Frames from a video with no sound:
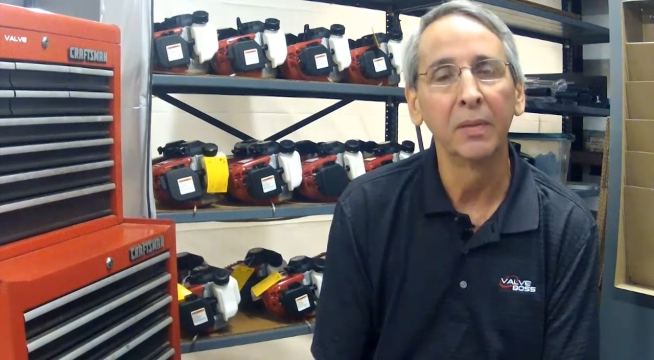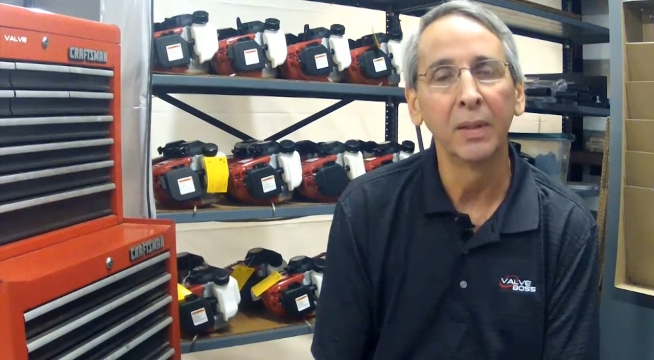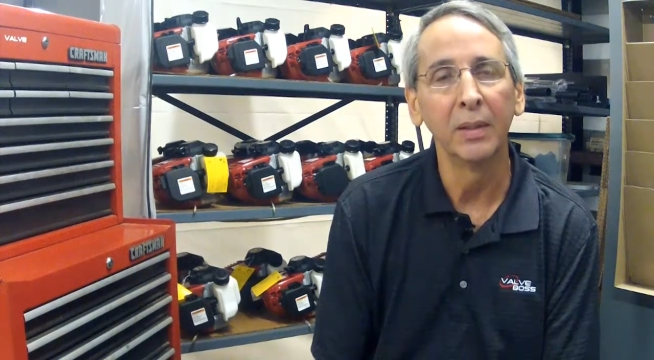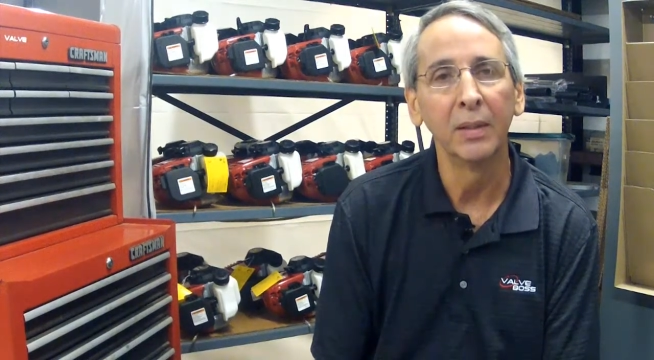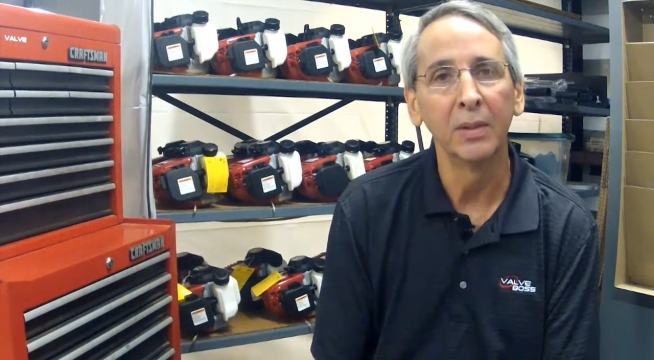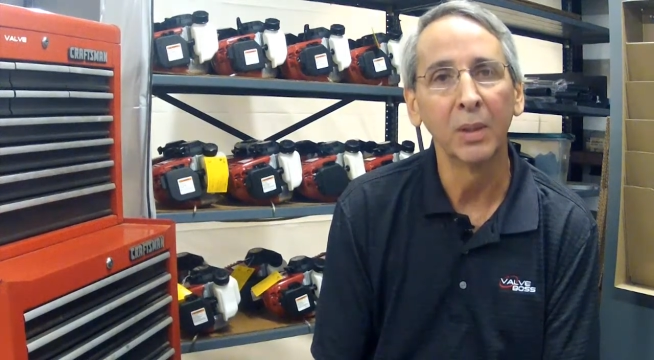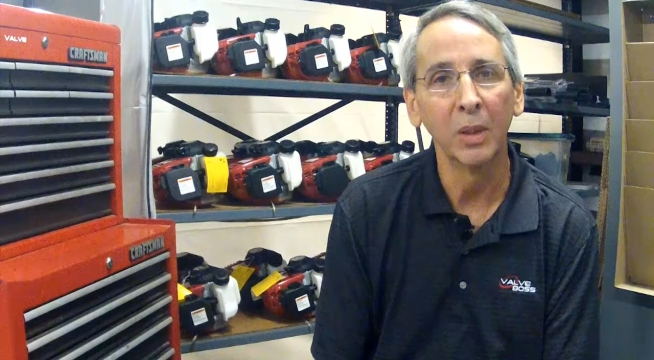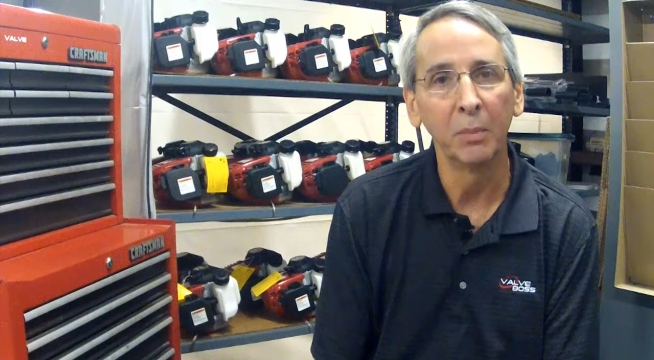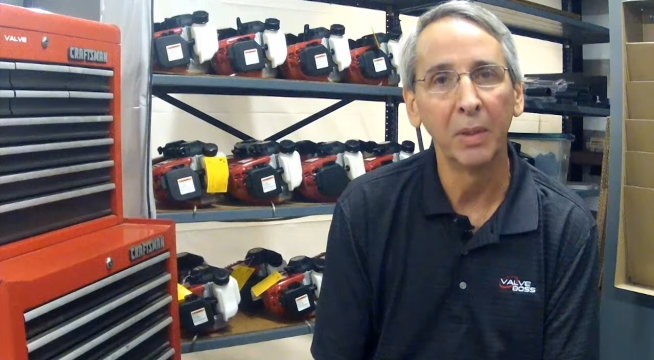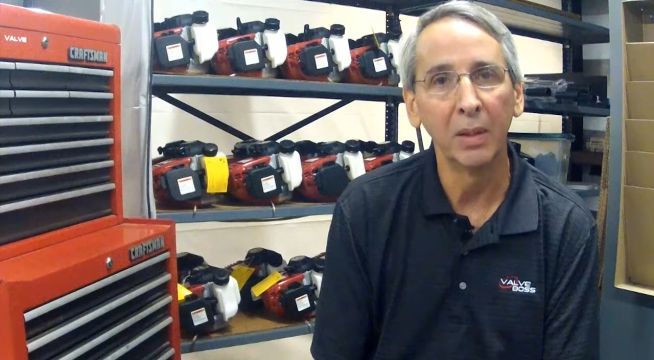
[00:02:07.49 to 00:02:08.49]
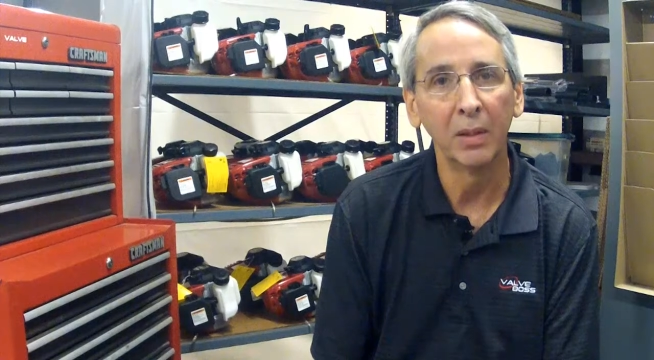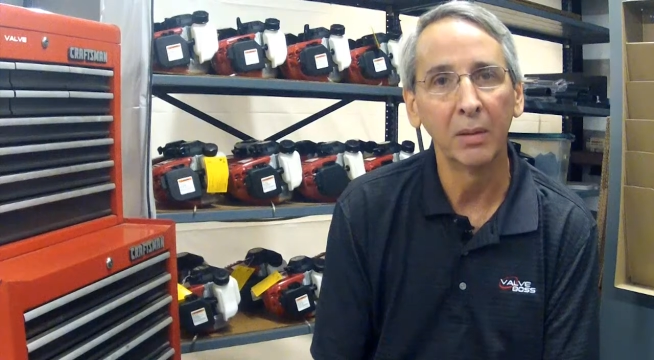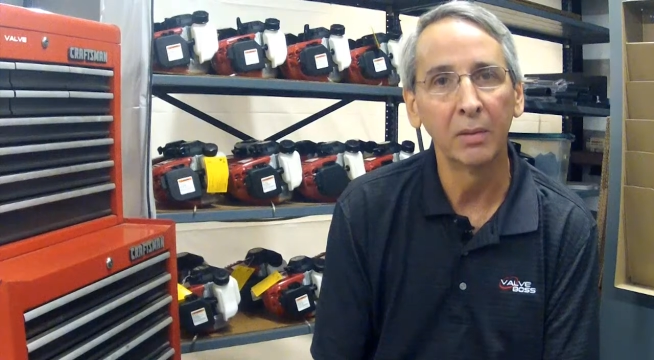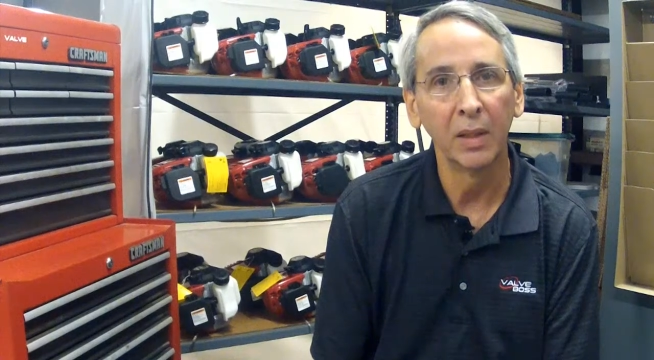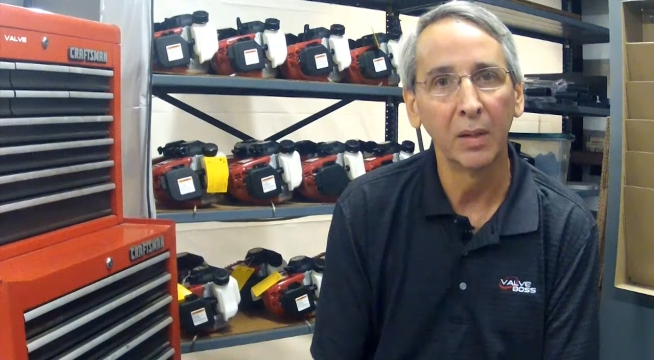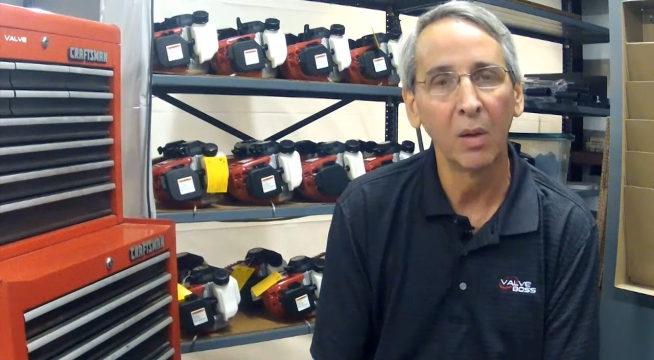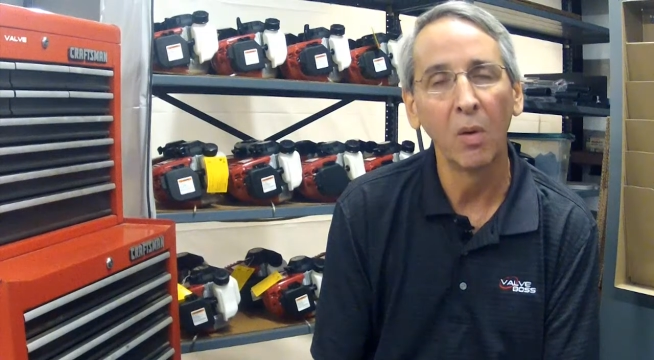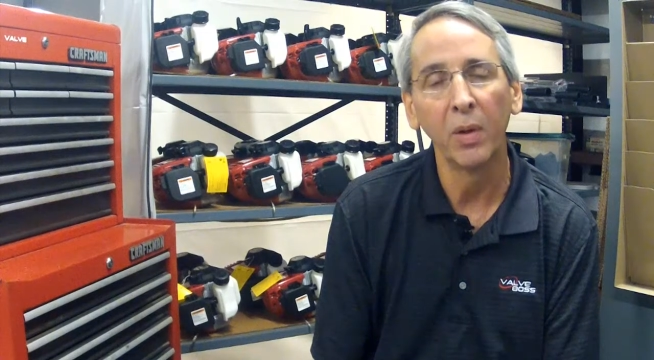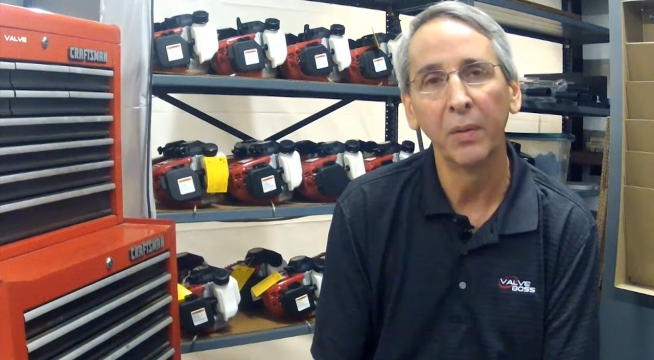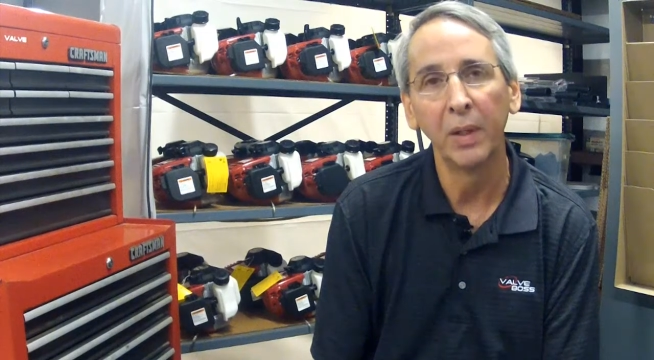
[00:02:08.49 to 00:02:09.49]
and disturb their
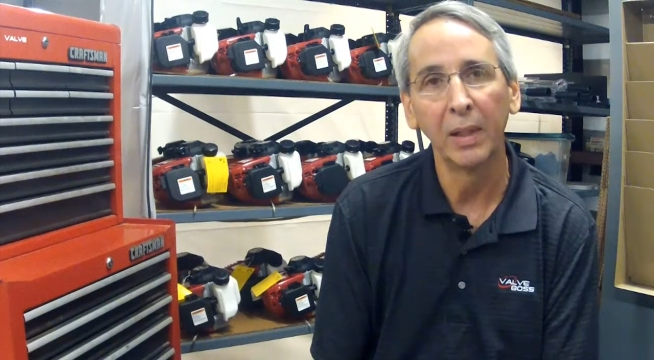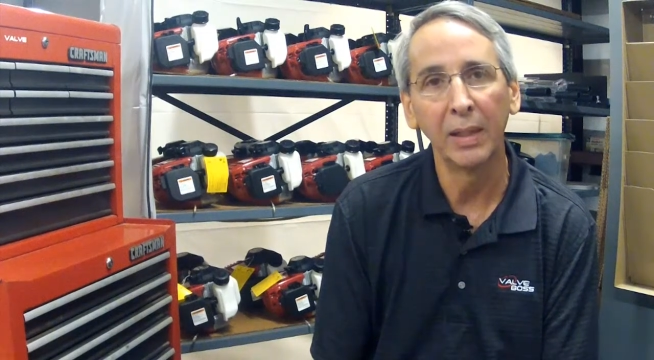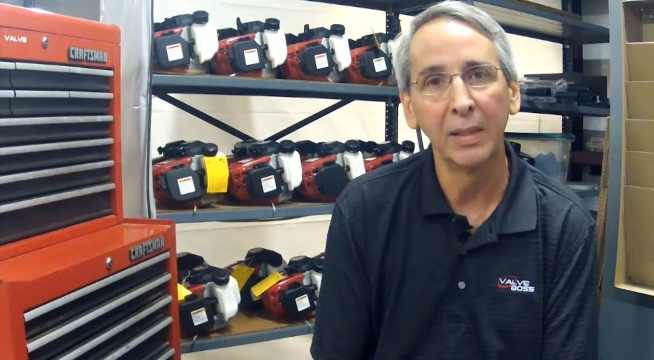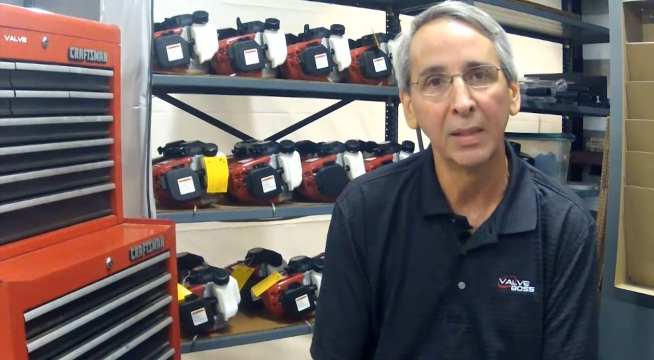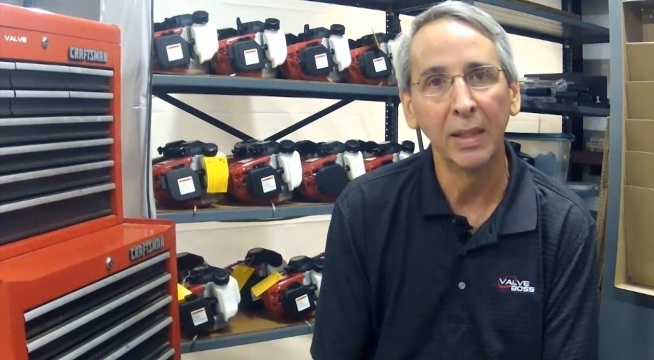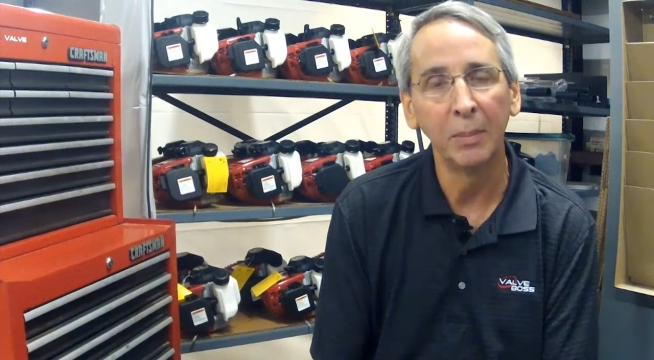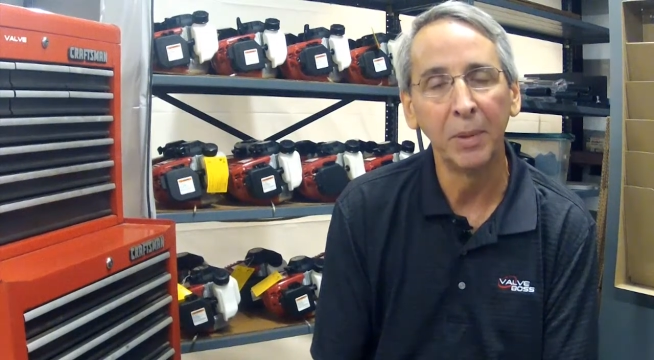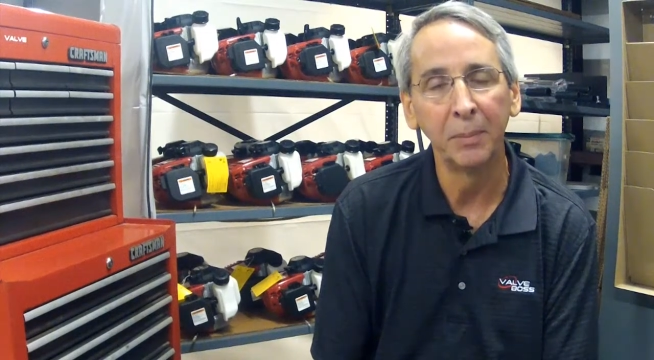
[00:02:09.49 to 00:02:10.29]
lawn or their landscape.